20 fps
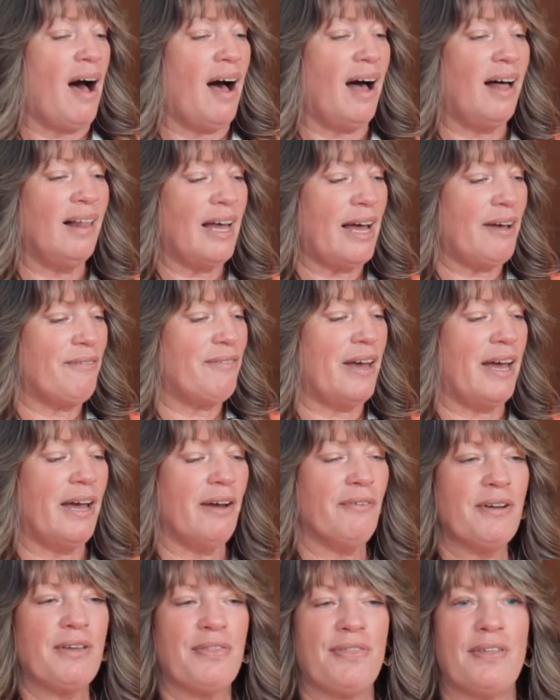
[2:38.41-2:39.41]
I'll have
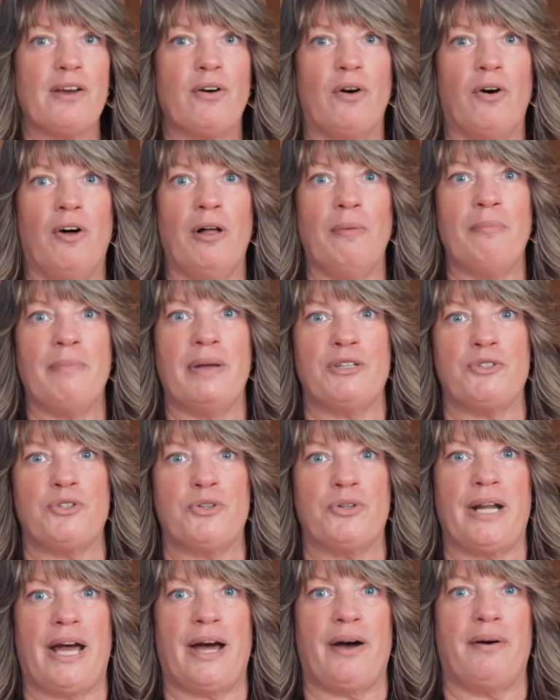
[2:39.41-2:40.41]
everything all
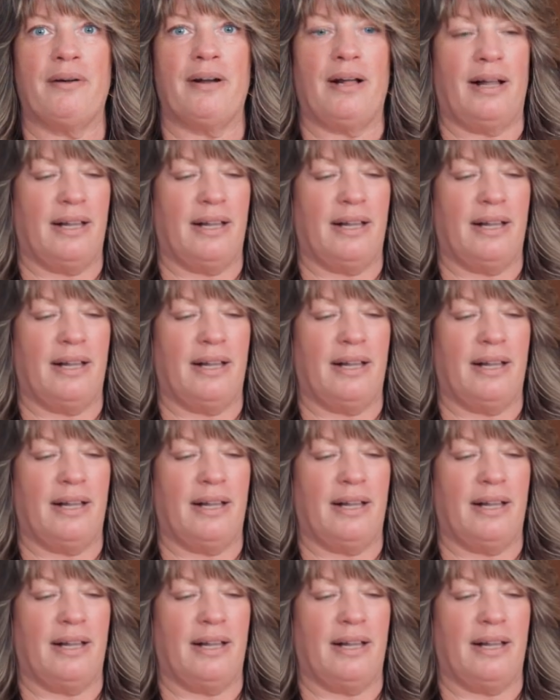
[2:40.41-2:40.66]
measured out.